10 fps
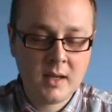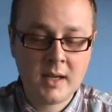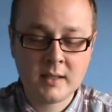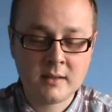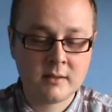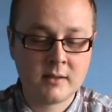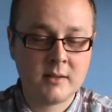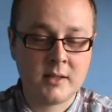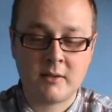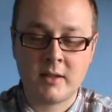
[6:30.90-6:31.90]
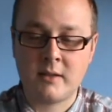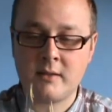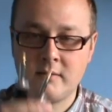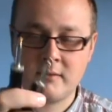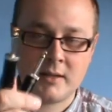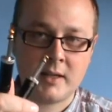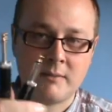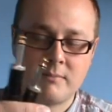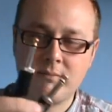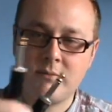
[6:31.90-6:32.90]

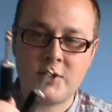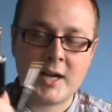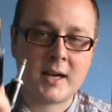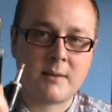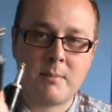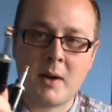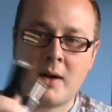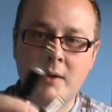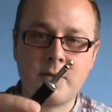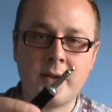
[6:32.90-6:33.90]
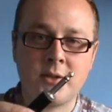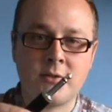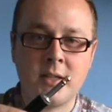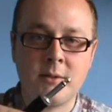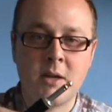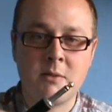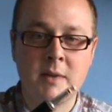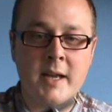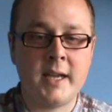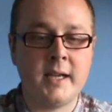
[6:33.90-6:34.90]
the jack part feels really well
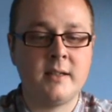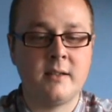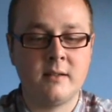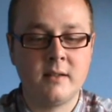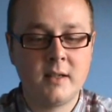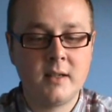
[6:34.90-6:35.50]
made. And